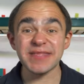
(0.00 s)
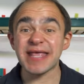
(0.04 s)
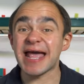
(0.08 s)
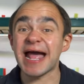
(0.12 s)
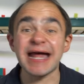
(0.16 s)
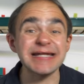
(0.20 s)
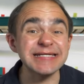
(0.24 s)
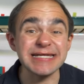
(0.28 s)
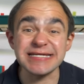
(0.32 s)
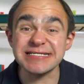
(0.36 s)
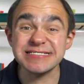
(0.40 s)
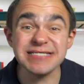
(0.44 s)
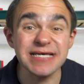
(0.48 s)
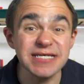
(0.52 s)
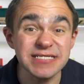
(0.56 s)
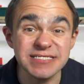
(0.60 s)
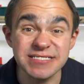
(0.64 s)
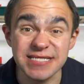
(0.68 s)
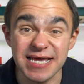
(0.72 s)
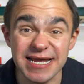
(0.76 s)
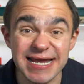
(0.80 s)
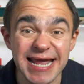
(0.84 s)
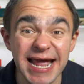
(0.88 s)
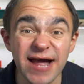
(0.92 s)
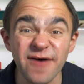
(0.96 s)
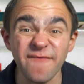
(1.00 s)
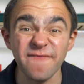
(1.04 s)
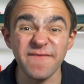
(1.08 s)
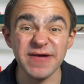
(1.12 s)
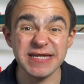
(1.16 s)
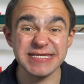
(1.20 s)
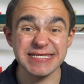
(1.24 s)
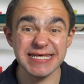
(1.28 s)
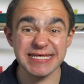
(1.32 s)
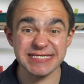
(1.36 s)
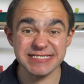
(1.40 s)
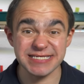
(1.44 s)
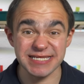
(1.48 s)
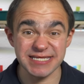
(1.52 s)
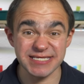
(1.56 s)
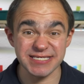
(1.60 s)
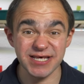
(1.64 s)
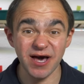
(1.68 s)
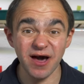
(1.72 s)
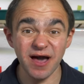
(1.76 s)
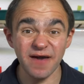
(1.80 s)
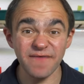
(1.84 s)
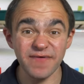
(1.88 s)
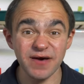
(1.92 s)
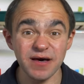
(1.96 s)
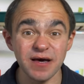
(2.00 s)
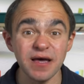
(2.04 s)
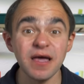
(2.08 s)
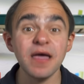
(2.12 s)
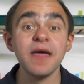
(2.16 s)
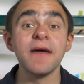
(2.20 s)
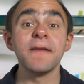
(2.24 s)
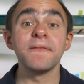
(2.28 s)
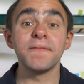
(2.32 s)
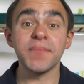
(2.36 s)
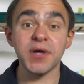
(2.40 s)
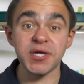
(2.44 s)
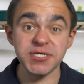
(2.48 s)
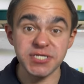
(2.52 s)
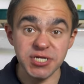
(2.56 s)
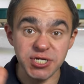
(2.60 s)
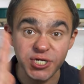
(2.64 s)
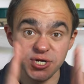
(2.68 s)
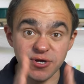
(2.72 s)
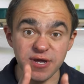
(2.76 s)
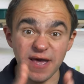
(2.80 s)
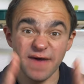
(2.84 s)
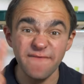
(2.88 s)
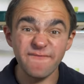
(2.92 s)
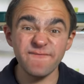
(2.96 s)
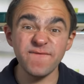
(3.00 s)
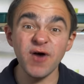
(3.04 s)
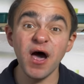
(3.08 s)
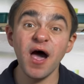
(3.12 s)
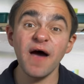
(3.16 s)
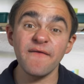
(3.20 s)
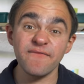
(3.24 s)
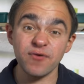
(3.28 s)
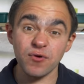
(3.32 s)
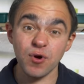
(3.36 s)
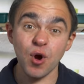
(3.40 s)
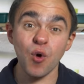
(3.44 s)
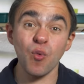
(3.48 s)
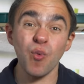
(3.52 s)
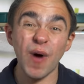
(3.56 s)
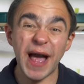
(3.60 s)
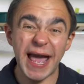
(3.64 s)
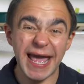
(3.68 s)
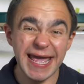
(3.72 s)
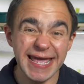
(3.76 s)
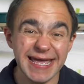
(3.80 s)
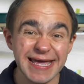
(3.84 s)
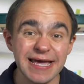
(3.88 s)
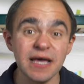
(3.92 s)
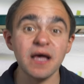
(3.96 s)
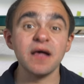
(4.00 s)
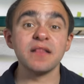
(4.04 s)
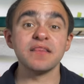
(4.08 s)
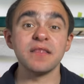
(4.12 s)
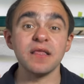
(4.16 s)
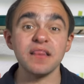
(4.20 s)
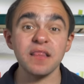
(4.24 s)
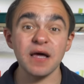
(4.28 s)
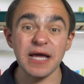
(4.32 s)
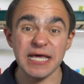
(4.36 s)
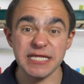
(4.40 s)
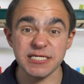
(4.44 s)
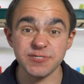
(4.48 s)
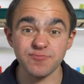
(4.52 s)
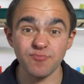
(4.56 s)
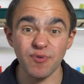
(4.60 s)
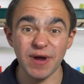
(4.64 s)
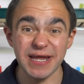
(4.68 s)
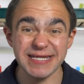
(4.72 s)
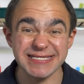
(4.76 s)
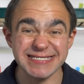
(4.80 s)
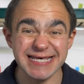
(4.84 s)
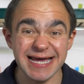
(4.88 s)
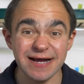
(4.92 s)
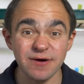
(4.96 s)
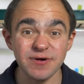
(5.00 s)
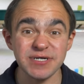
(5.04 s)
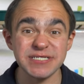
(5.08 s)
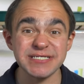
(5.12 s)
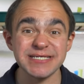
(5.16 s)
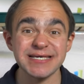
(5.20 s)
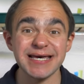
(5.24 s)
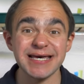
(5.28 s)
And it doesn't account for distance either, because as you get further away, the light spreads out,